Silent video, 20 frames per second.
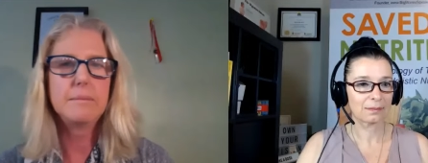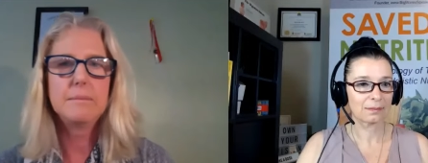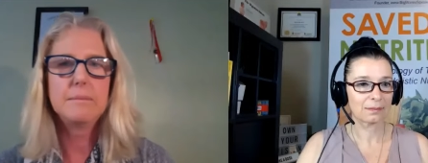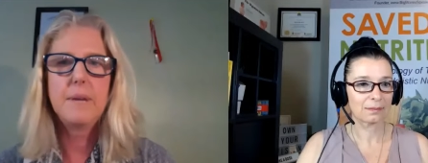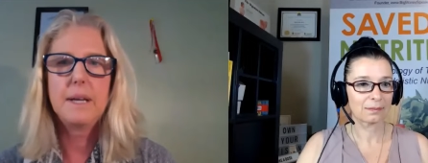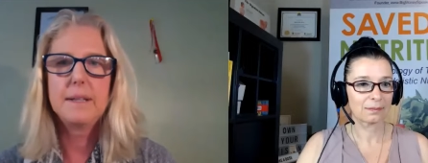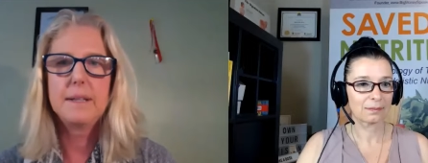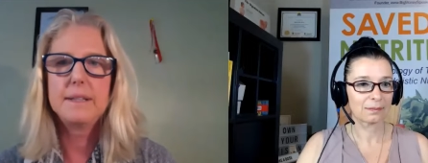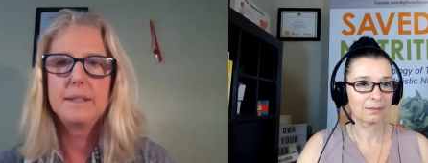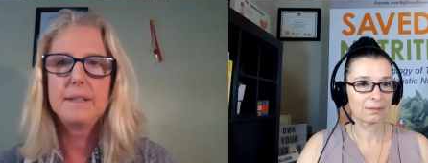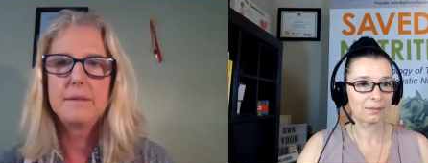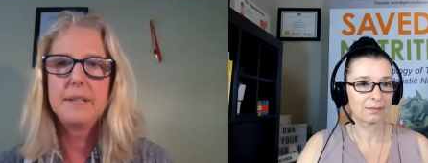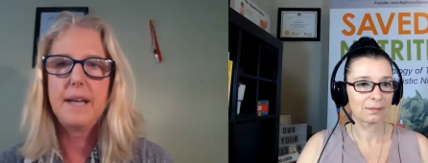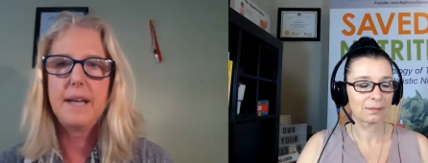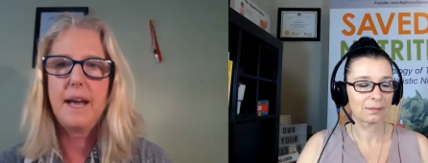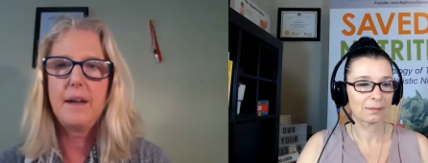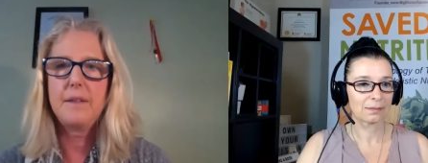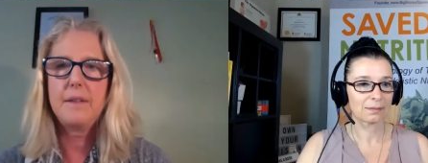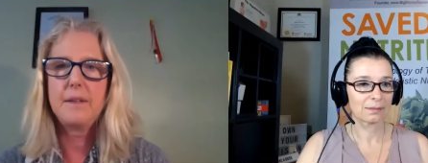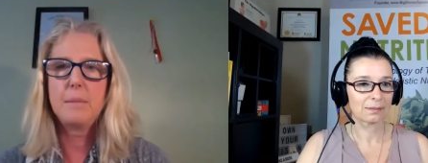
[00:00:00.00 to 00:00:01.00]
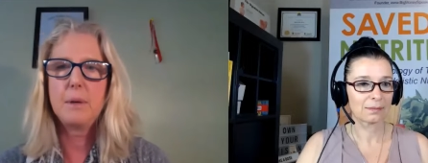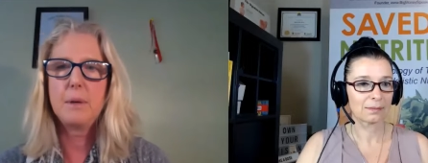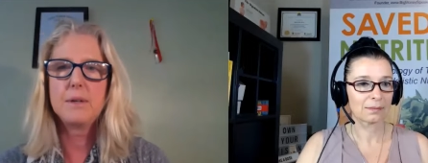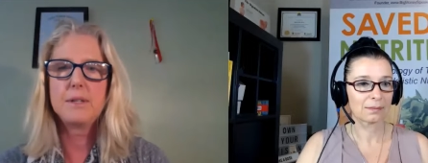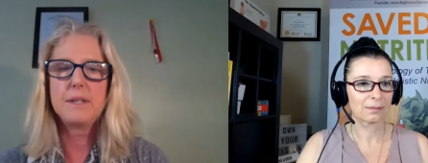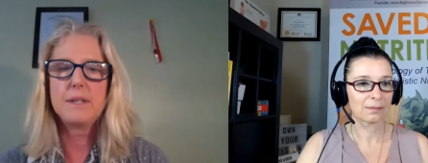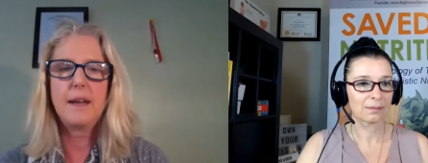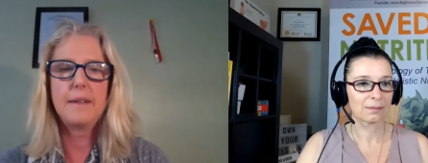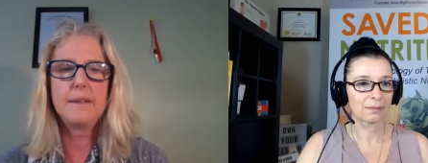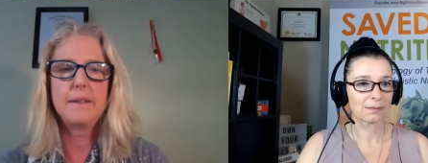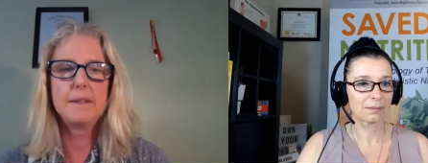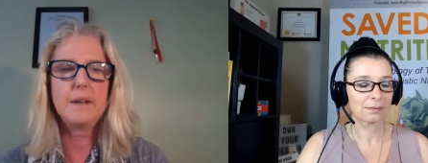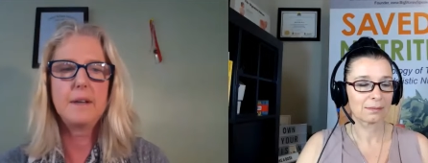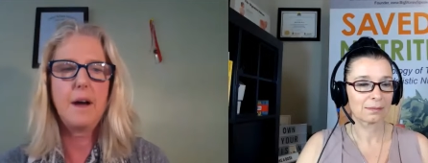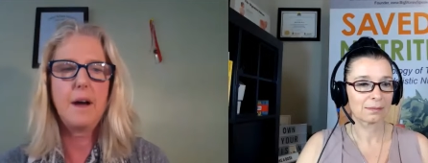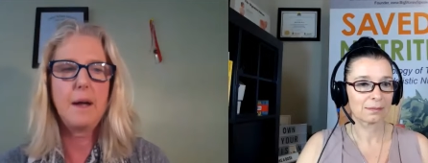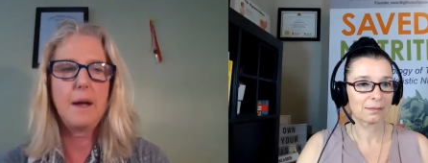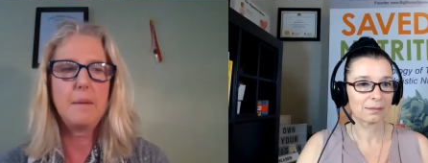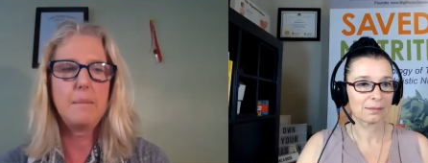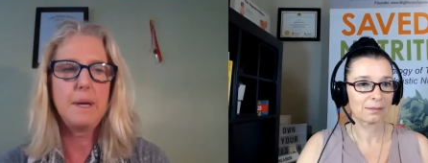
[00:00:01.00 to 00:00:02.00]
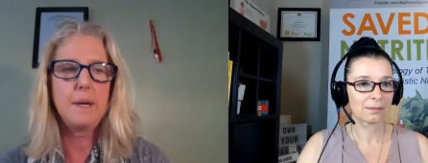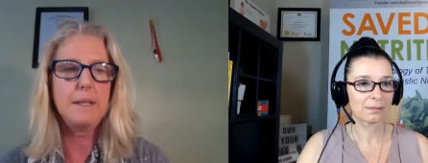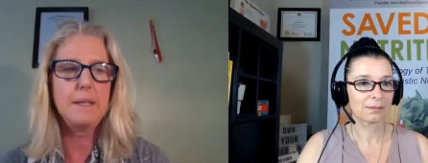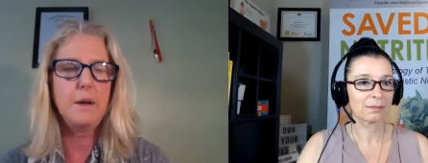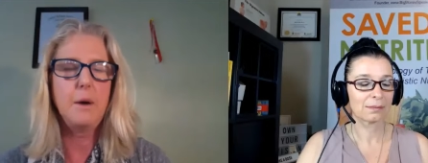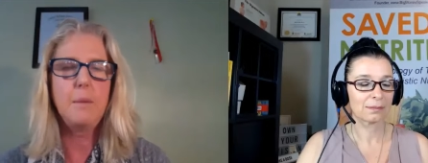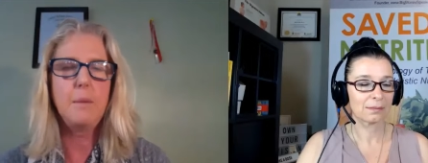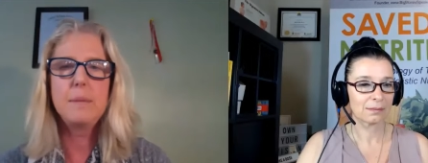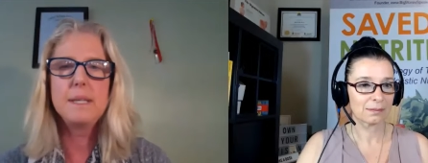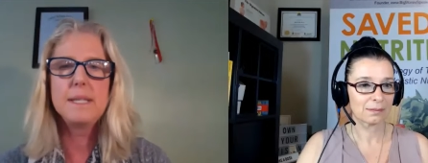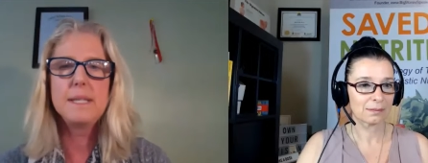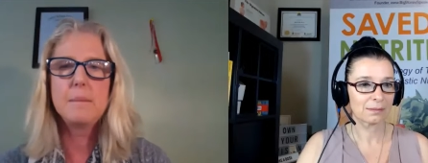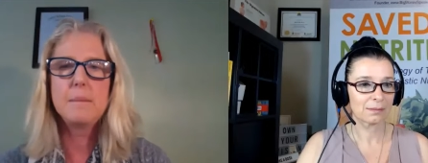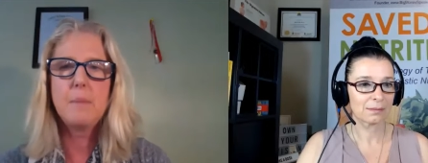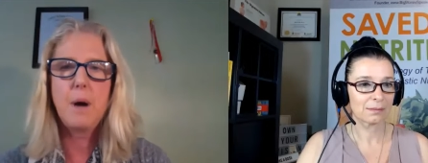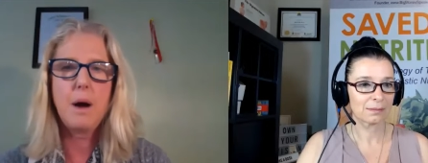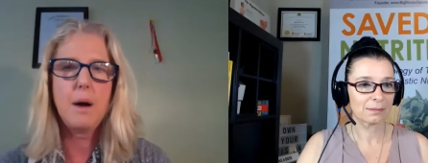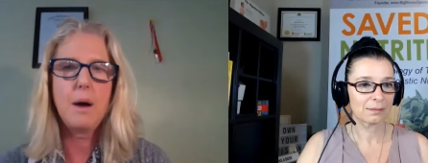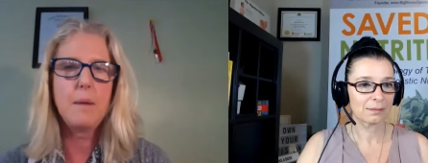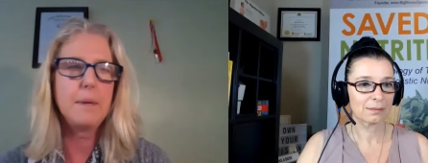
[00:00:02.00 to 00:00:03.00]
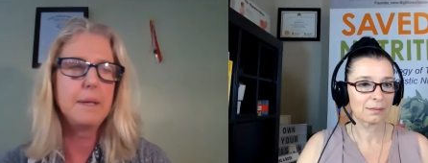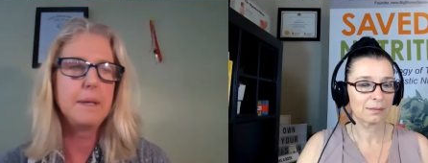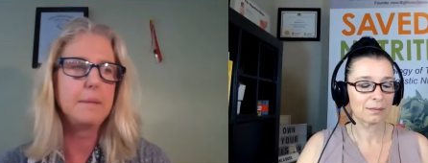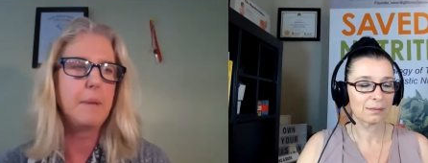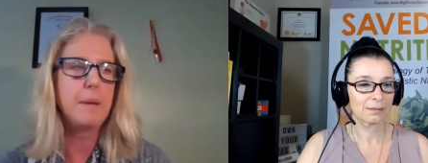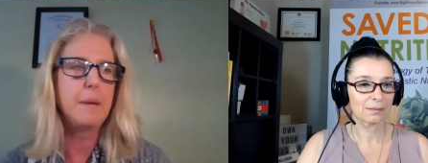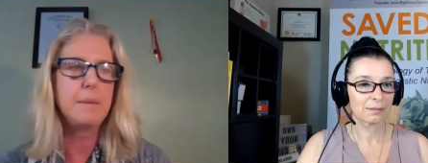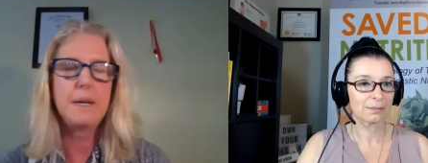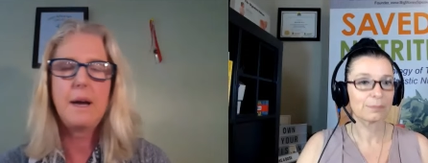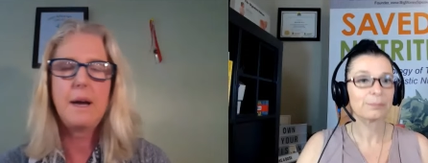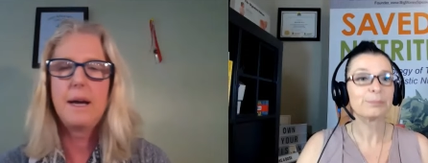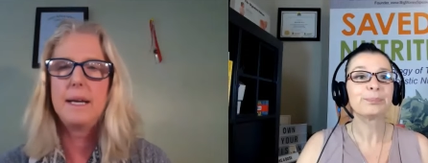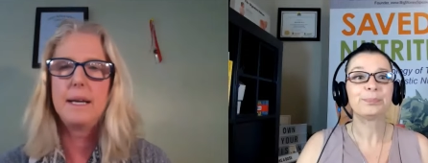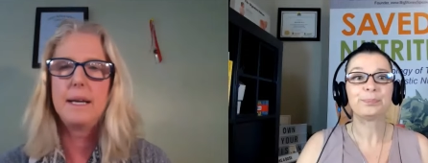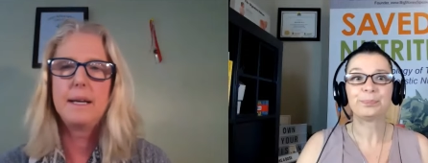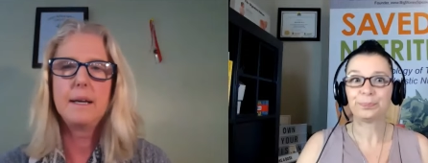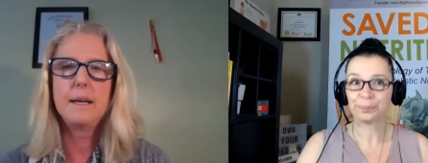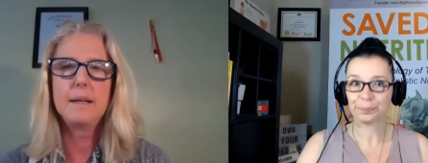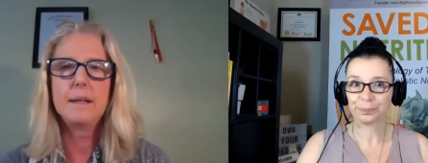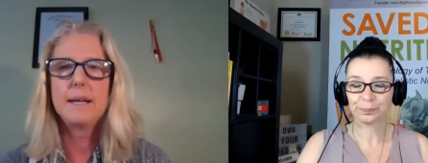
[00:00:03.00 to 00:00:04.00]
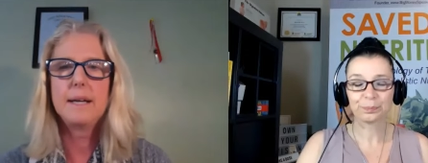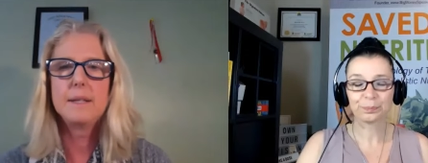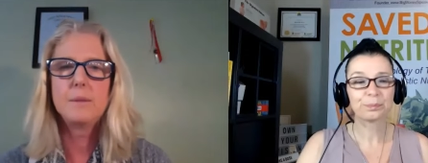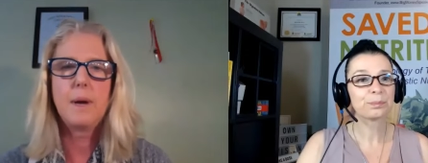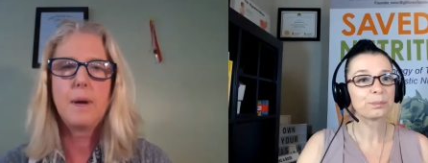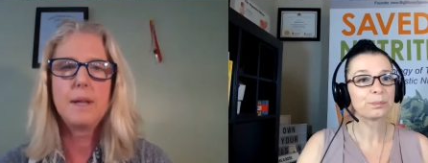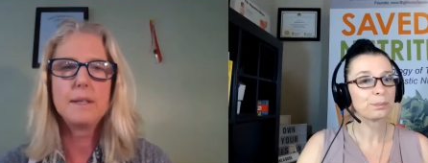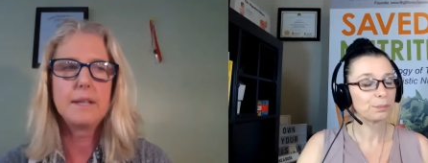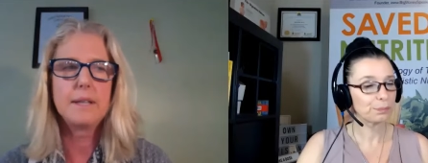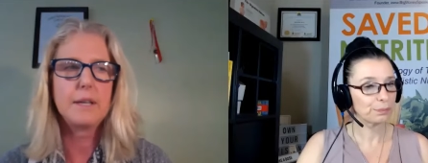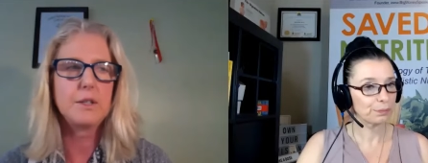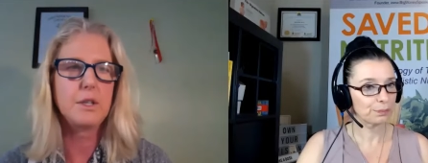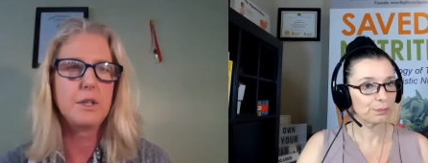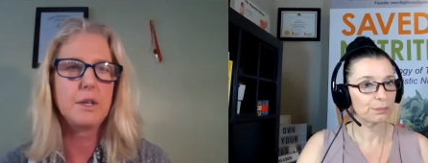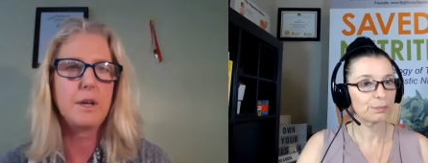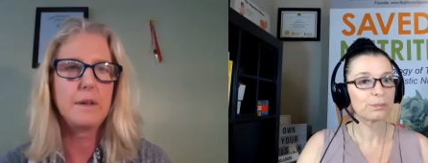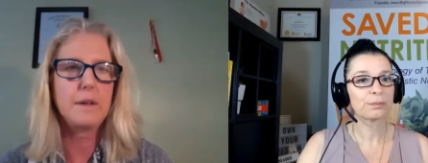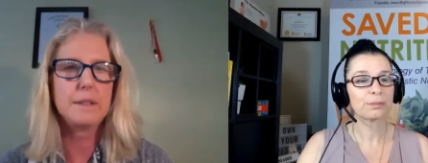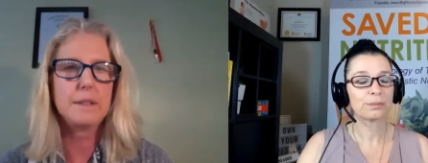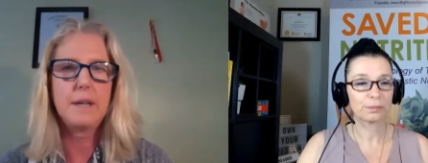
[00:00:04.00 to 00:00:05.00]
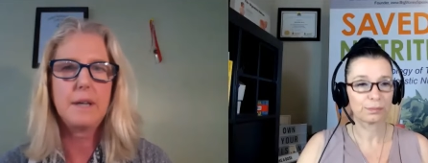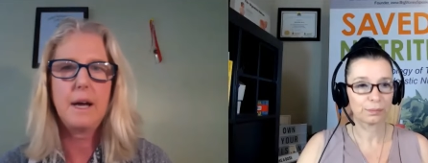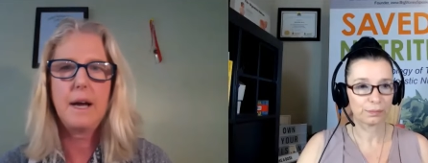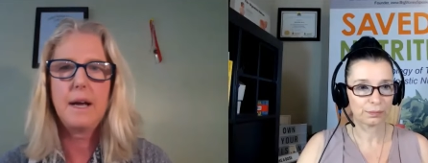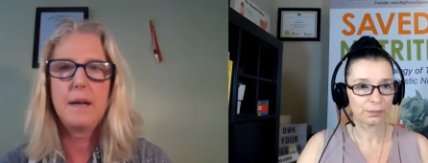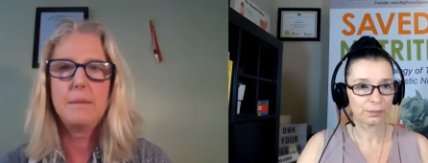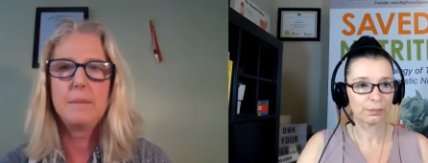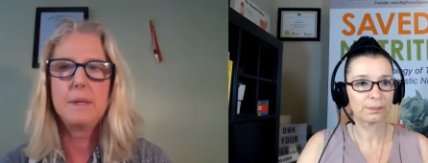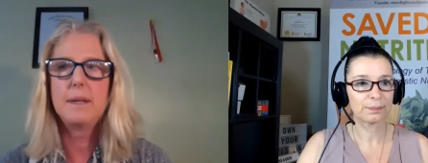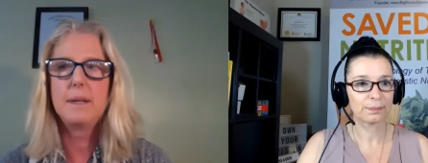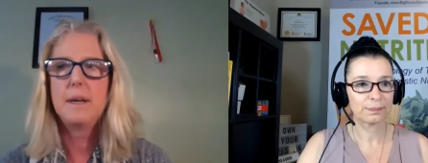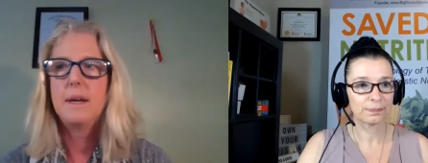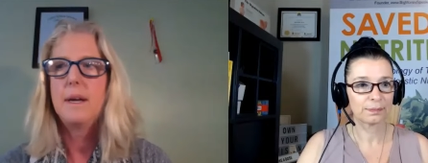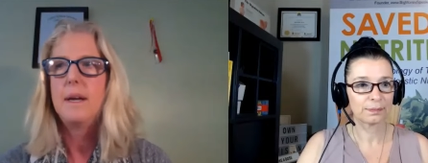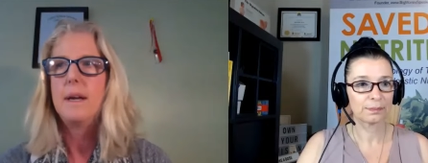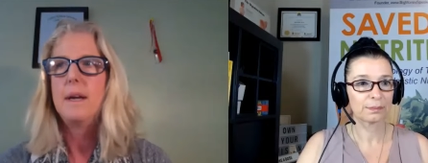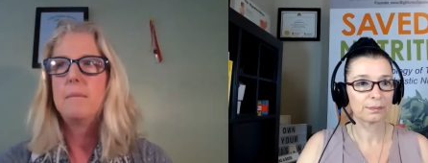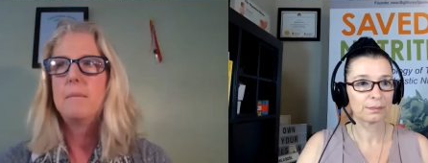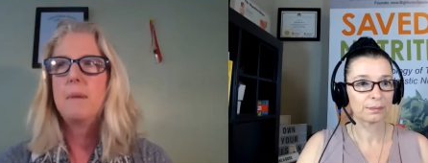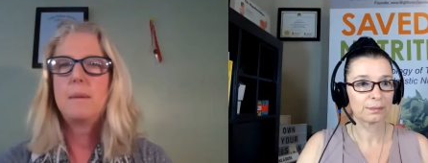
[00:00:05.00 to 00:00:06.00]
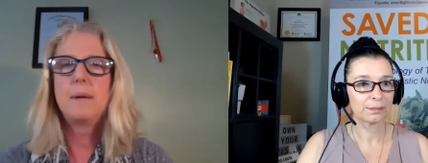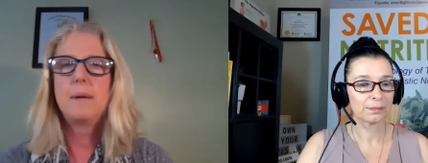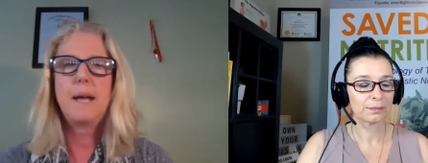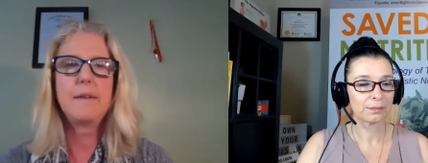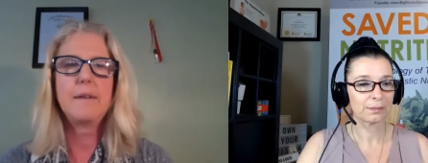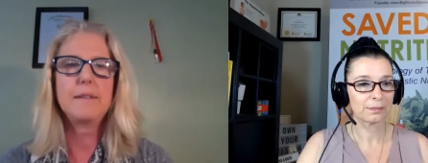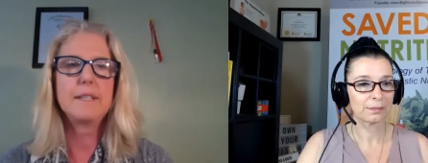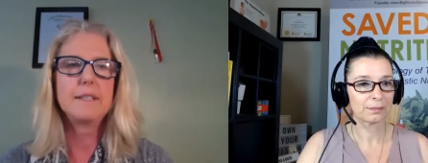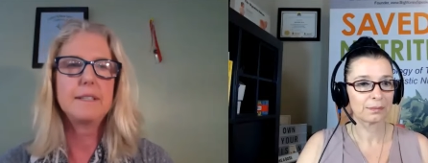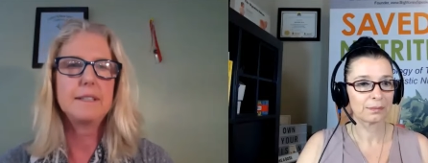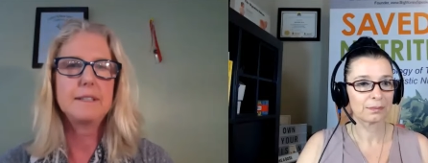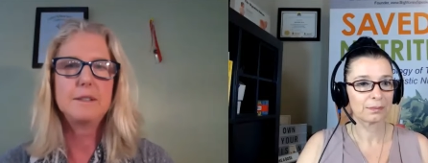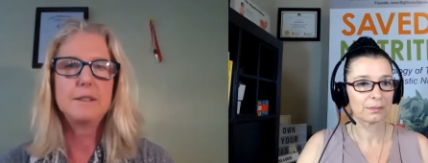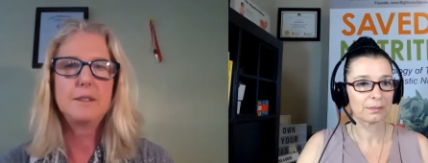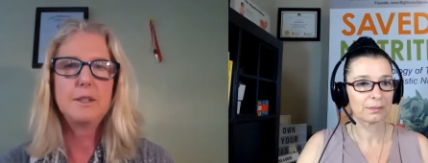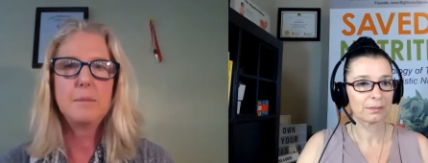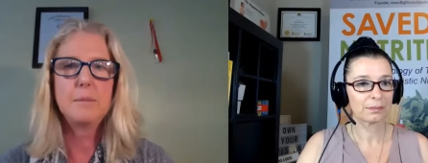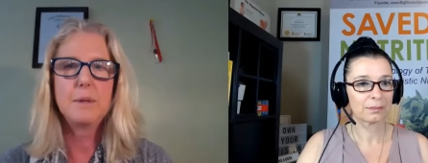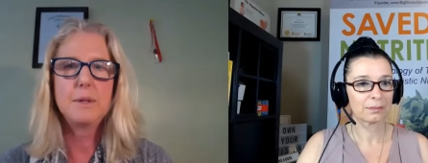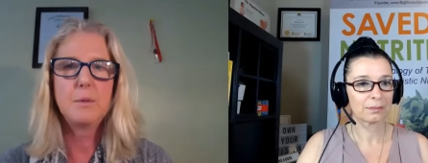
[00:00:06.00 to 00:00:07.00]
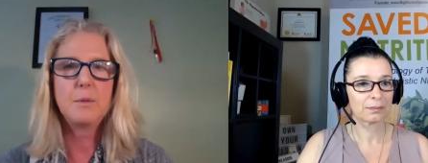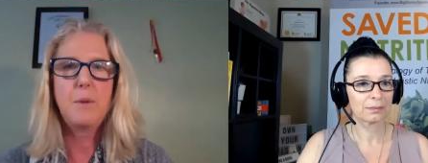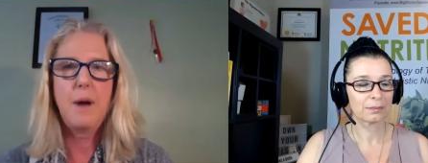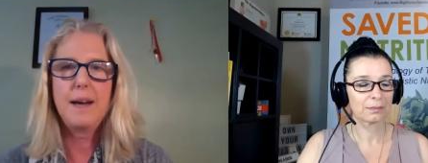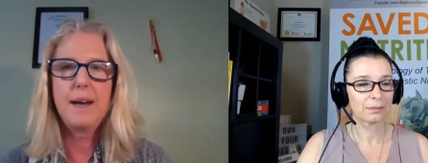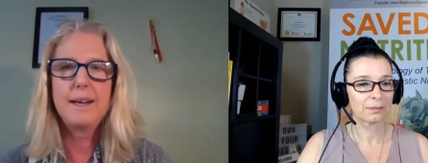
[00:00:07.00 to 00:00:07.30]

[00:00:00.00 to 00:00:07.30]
Speaker 1: relatively healthy person at the time but you know busy mom and maybe not eating as well as i should all the time and maybe having a little too much wine